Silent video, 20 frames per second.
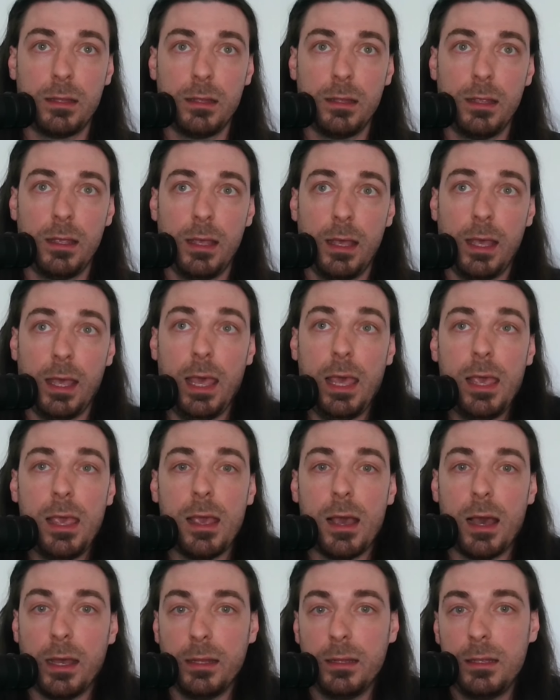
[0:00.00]
hey,
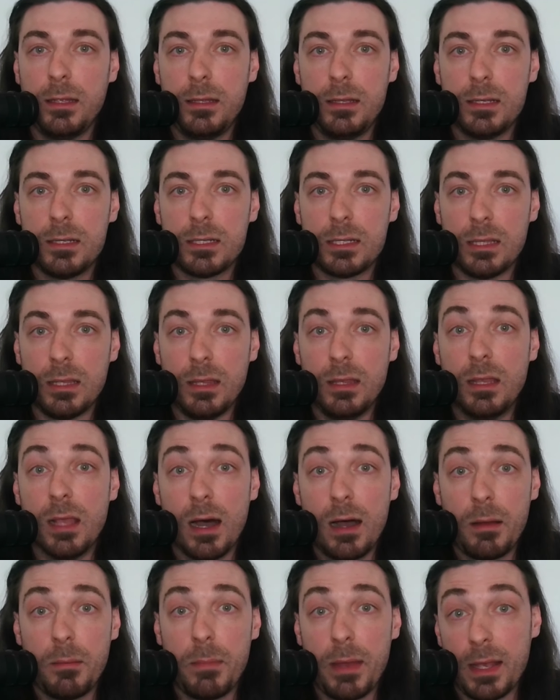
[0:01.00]
I did this
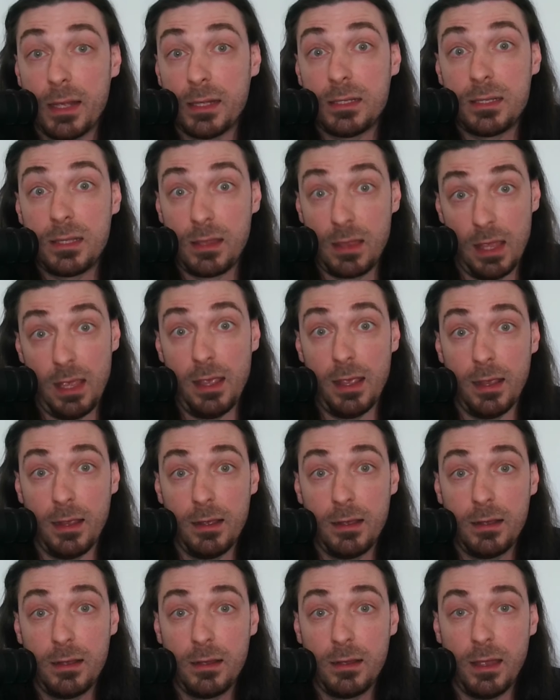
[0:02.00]
dumbass
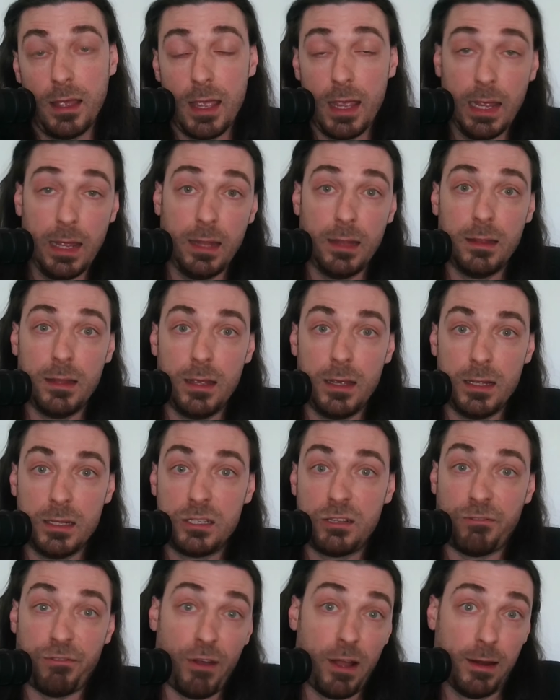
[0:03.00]
thing and
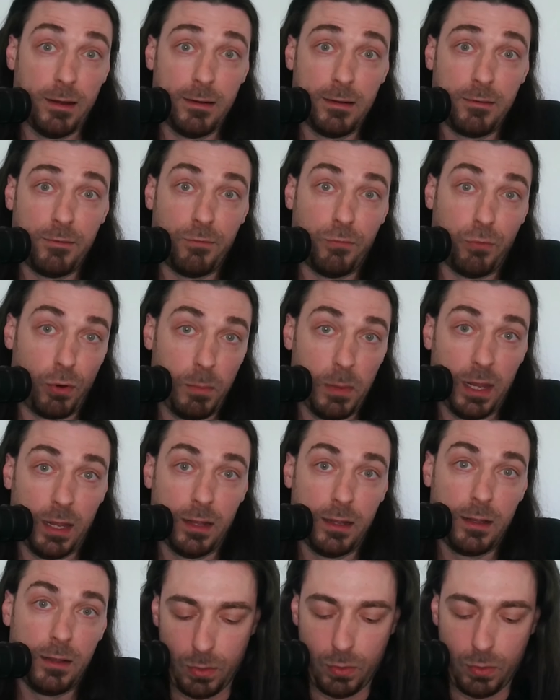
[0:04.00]
it's fun for me.